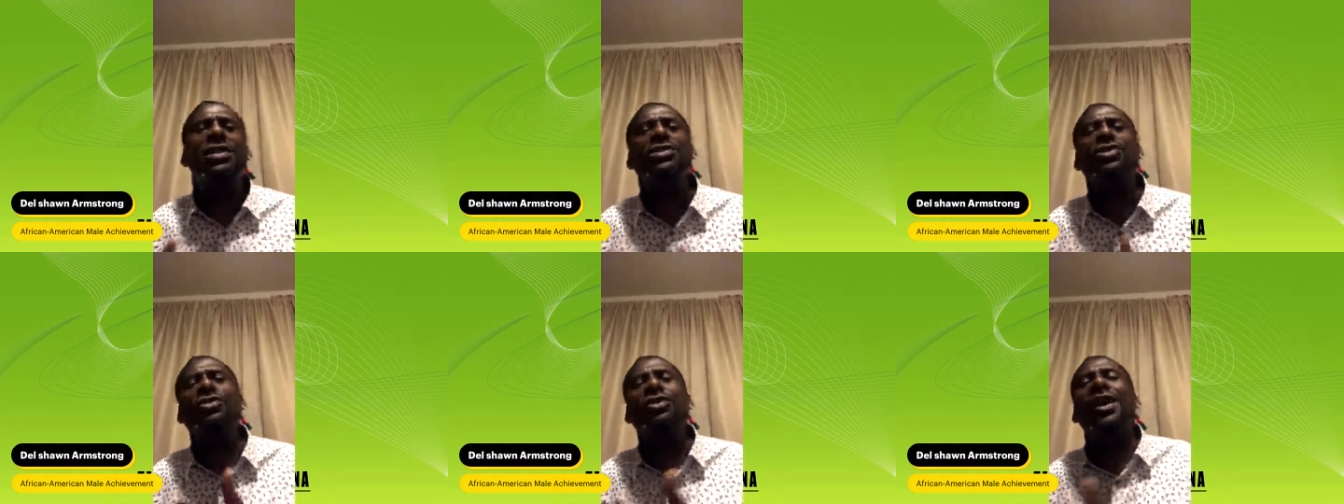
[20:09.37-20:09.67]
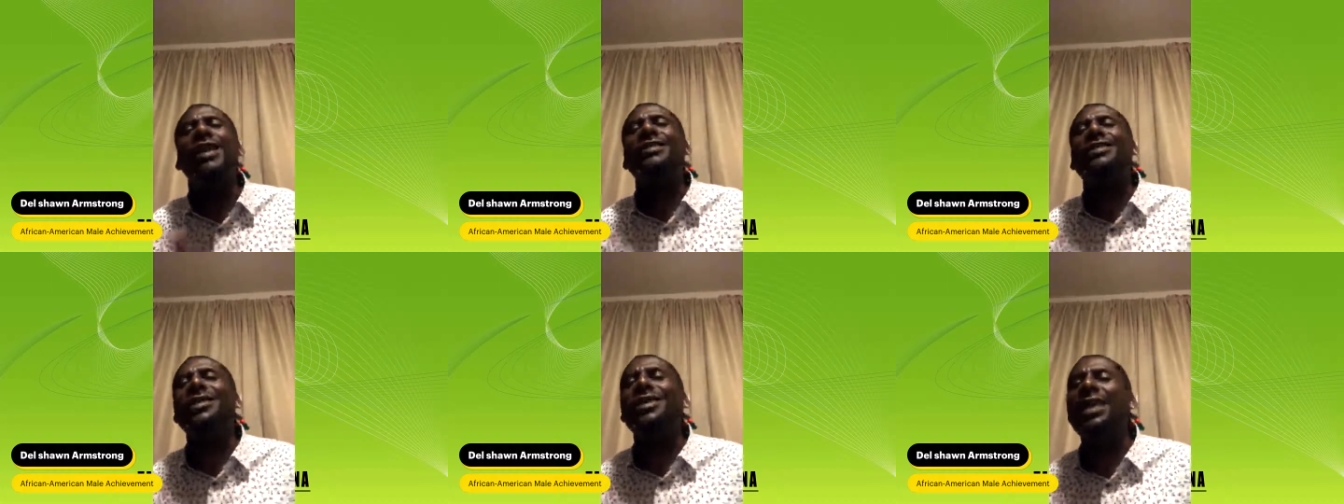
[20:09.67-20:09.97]

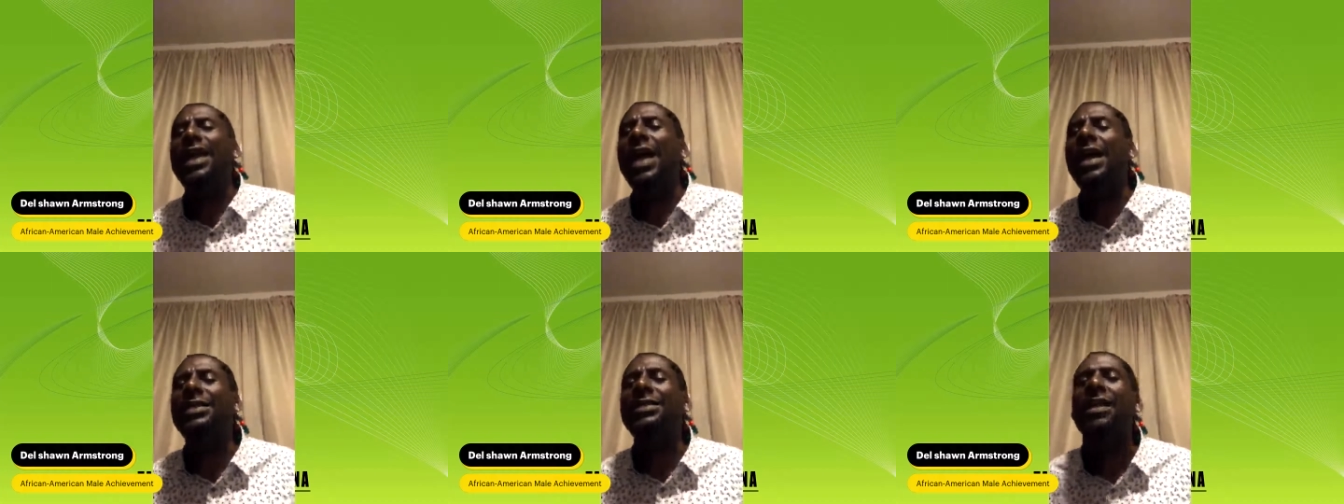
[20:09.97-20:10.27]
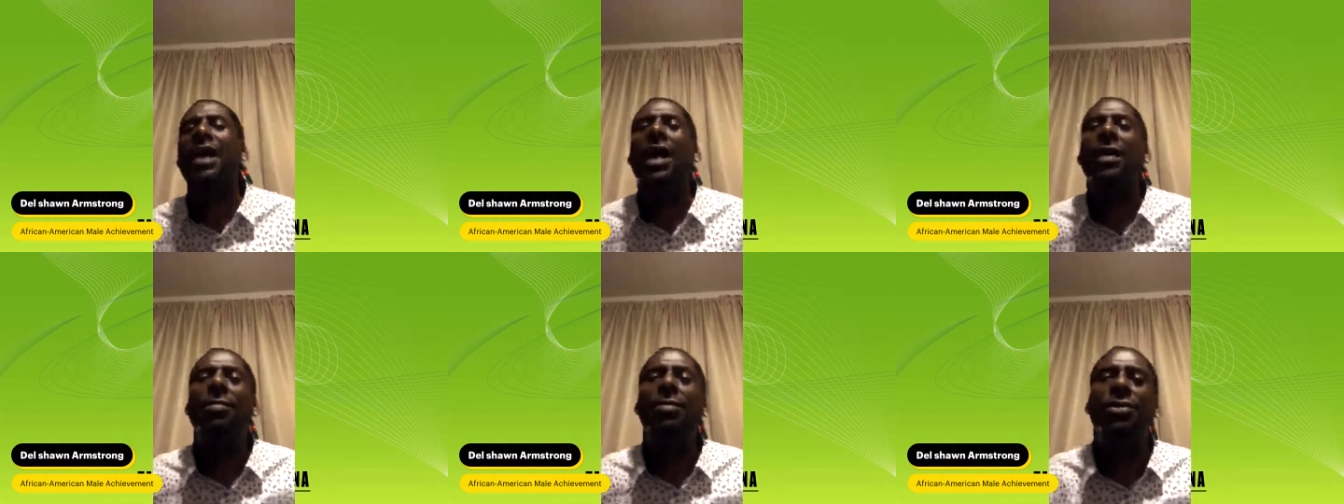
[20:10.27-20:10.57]
addressing that
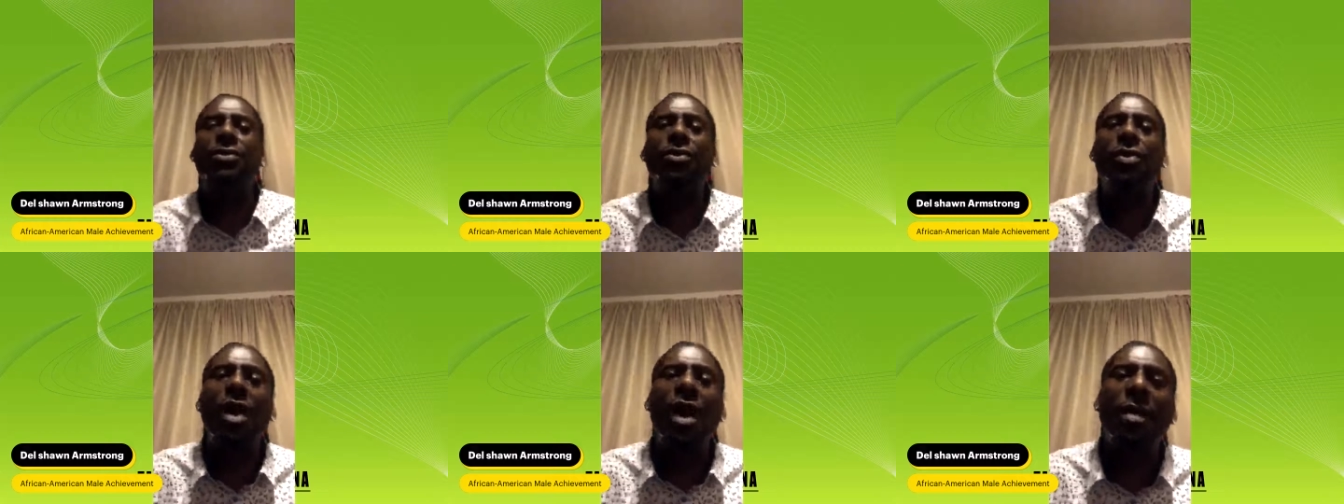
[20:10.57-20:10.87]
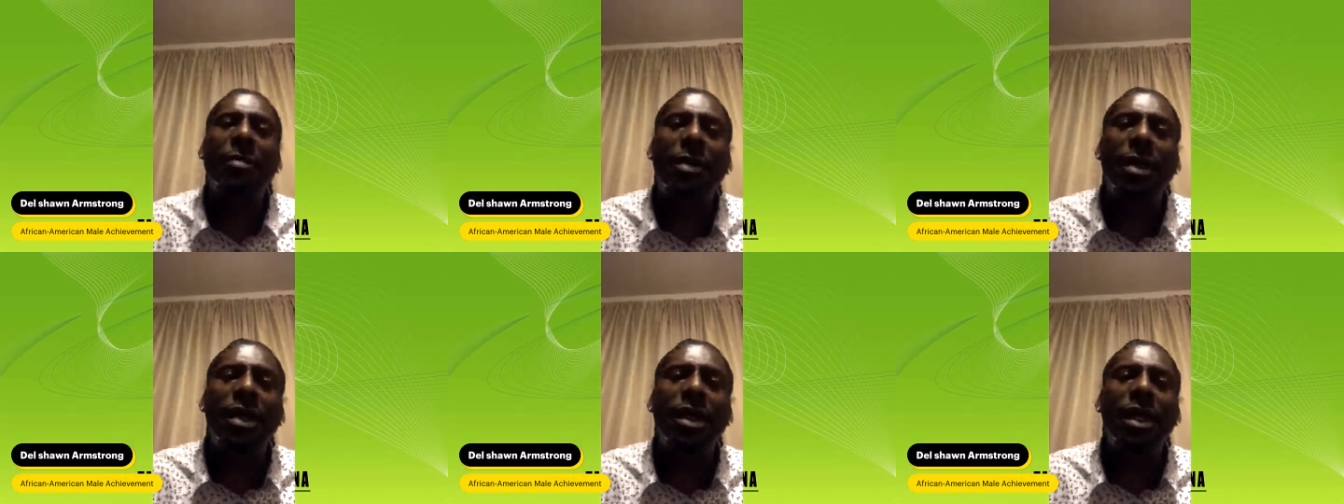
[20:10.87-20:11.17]
type of
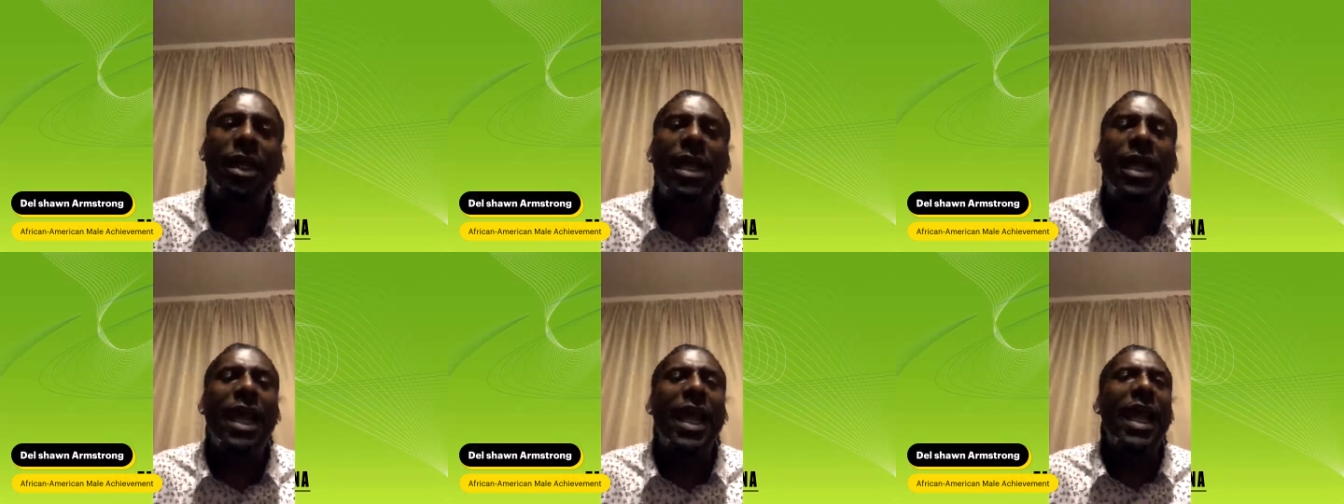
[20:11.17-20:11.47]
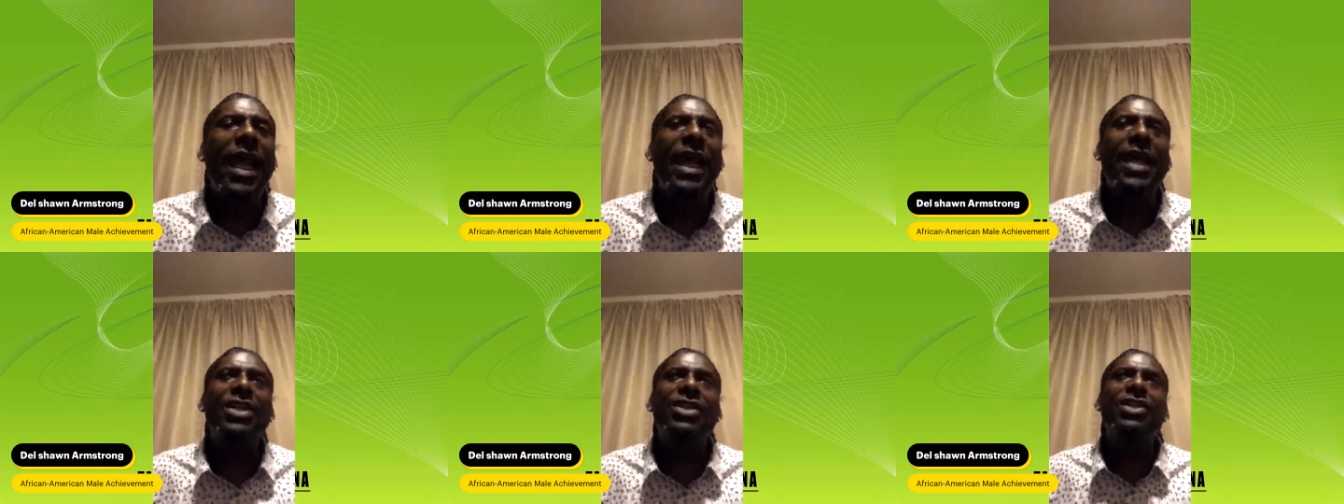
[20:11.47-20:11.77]
trauma,
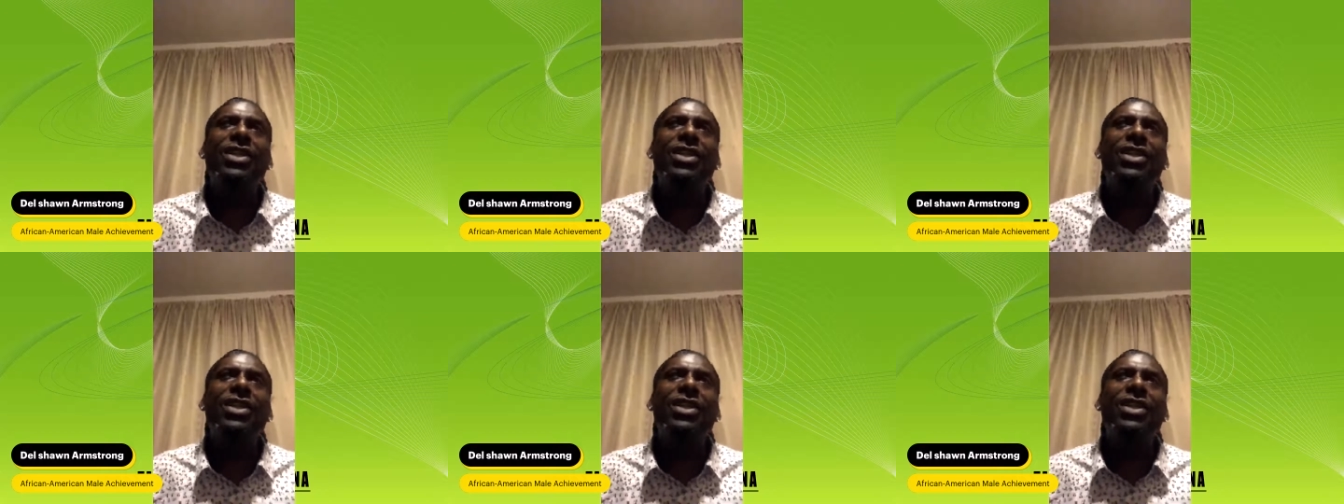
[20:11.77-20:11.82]
and